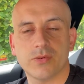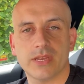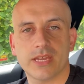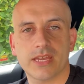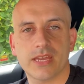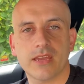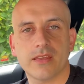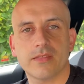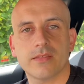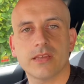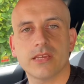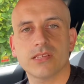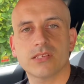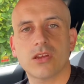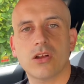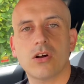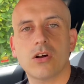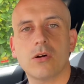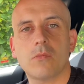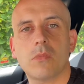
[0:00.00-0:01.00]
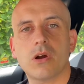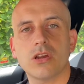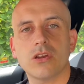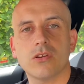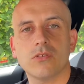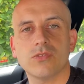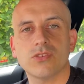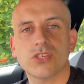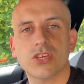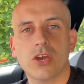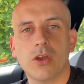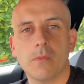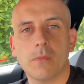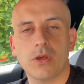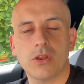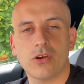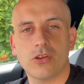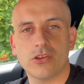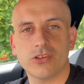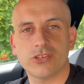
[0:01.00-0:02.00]
And again, these are my own
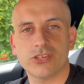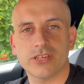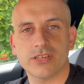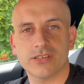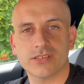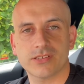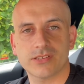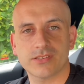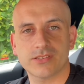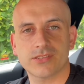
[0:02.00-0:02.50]
terminologies.